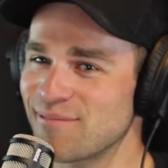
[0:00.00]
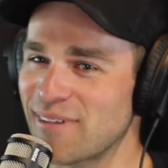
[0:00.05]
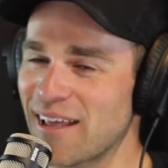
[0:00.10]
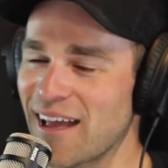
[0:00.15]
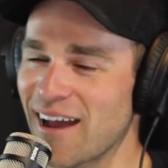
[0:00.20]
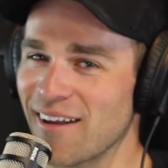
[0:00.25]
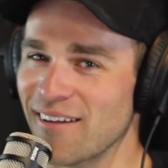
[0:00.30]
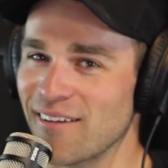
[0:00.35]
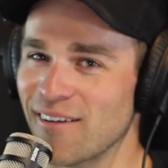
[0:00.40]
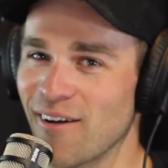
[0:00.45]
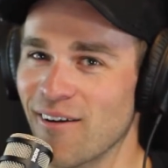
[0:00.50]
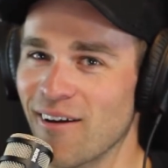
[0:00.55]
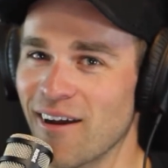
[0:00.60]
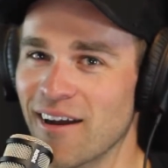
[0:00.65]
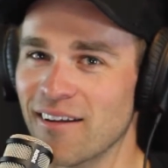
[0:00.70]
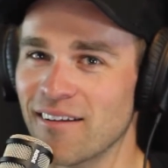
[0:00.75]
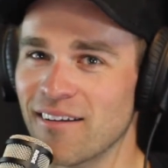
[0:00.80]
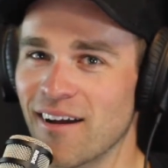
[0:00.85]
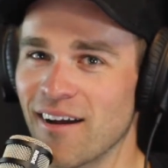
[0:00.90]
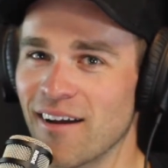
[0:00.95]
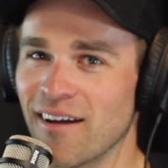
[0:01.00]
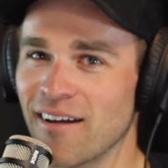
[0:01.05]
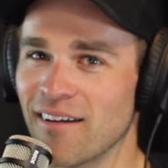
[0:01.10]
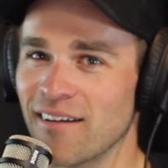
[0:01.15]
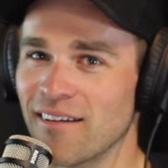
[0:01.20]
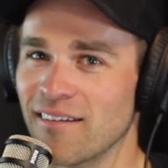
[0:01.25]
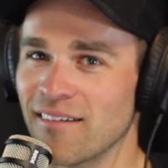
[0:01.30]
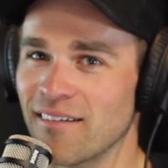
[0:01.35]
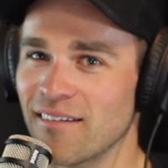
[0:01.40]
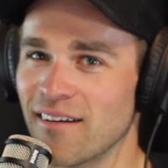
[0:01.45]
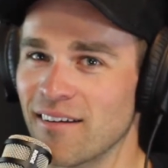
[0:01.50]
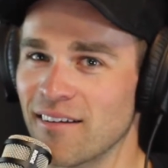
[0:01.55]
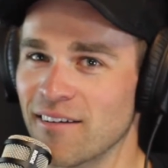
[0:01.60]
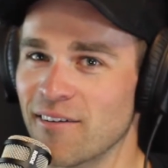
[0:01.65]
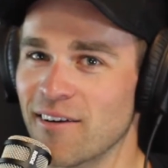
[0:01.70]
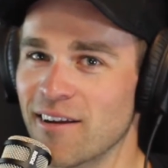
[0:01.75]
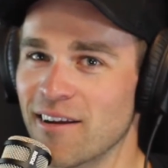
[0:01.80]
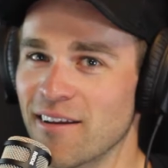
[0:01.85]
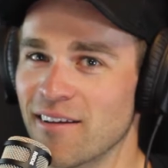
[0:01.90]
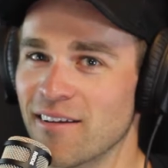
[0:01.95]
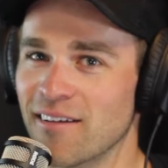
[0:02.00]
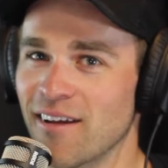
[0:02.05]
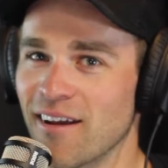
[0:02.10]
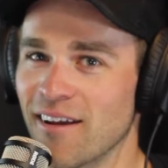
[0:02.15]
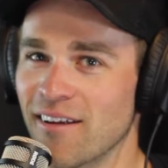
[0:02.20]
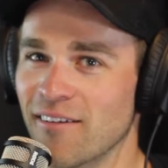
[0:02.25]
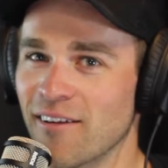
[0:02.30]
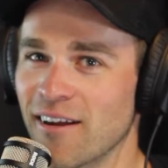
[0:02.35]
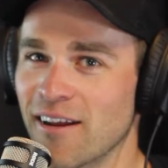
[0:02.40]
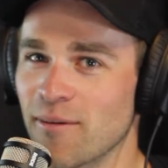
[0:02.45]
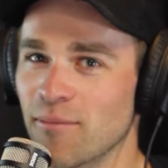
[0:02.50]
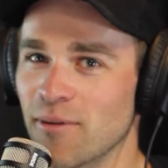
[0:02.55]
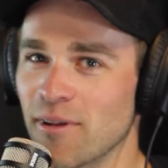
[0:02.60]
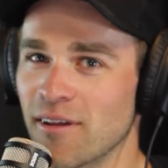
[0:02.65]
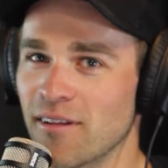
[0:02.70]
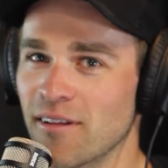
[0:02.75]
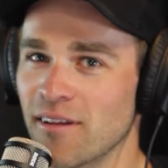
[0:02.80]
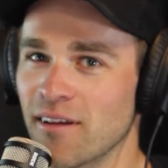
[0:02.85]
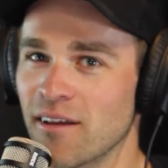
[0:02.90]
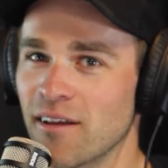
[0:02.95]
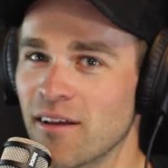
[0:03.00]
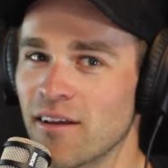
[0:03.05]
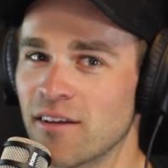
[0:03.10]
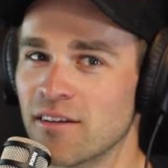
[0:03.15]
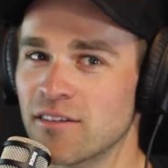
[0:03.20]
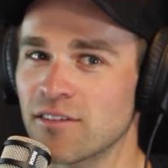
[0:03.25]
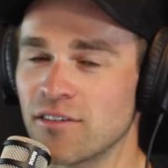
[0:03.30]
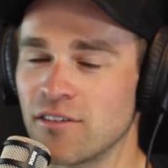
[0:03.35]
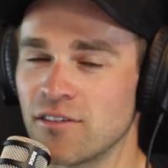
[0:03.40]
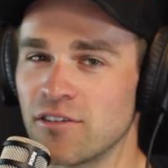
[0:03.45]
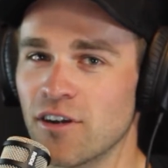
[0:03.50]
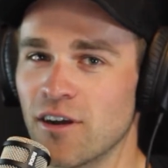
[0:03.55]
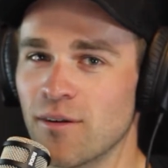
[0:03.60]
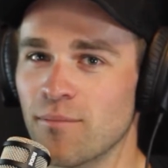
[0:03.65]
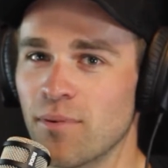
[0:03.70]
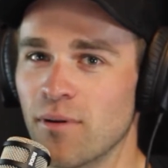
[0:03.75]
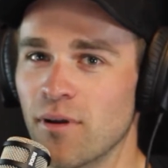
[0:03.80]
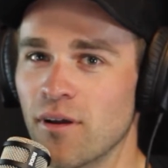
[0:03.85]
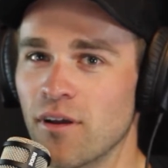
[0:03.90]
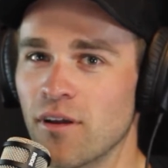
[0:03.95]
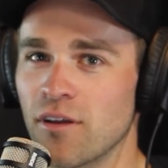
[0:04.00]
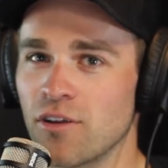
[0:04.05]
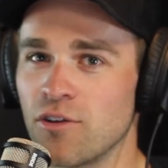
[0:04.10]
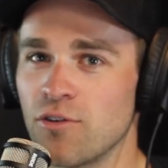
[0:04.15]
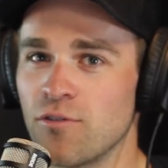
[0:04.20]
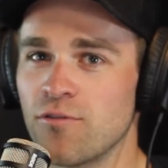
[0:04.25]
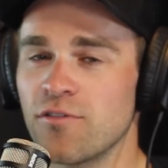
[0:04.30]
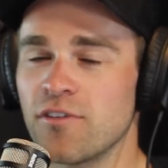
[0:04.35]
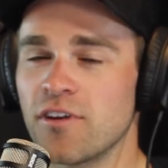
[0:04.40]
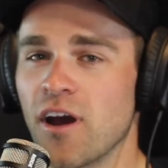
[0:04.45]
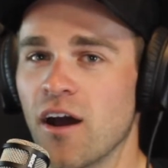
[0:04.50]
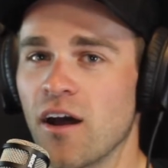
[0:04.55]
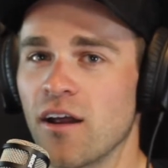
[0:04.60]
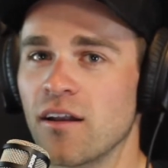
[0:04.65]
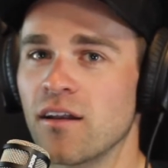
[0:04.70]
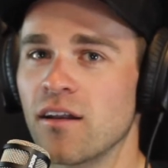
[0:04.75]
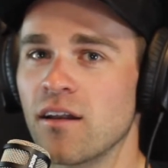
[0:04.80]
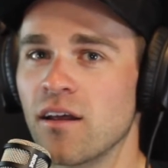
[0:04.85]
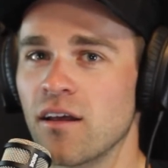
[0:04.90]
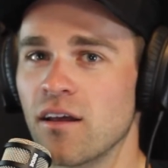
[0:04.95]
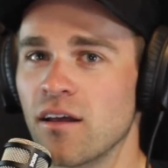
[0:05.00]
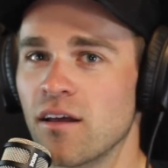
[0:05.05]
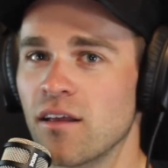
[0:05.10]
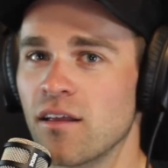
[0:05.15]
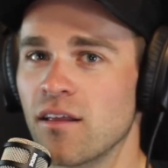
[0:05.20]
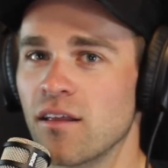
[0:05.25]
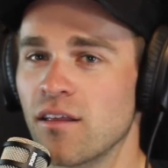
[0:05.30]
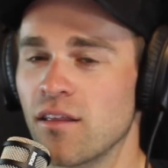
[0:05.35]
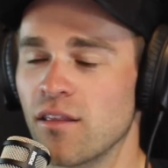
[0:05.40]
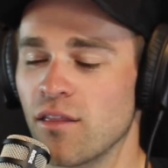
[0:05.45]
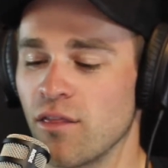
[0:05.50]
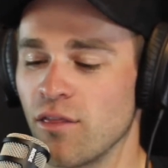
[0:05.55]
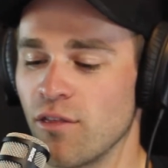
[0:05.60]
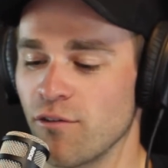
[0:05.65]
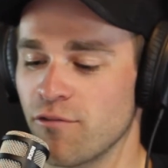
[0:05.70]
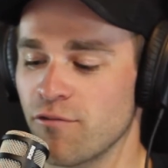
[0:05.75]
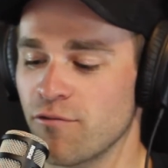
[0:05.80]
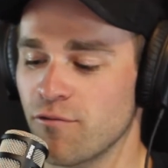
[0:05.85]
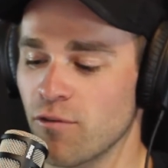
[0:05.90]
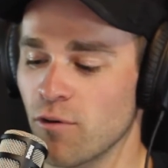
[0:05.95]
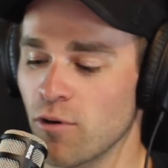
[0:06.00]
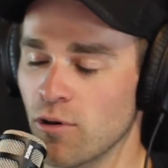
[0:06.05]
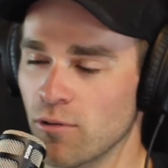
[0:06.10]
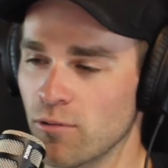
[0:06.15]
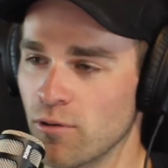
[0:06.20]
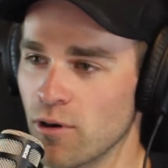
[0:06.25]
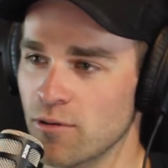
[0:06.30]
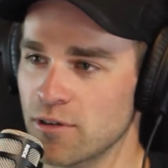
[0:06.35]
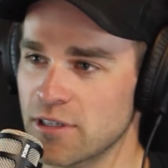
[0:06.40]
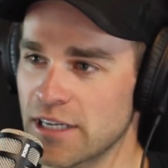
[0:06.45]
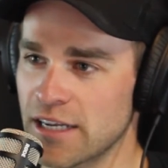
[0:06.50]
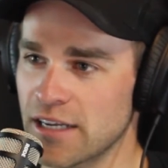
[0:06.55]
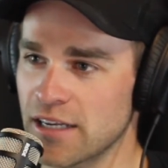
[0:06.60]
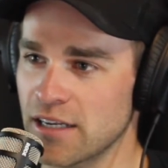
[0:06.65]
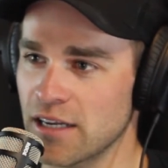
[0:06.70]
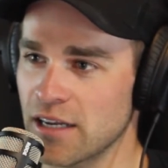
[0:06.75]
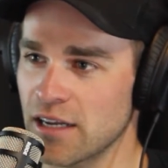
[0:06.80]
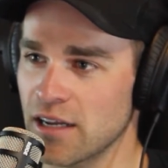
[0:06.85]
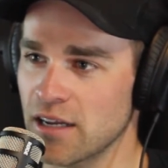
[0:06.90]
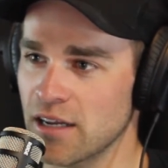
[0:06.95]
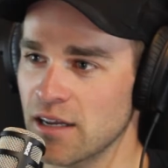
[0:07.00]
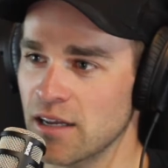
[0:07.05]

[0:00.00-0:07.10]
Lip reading: Yeah, no, I agree. I agree completely. So you've done the full road to Indy.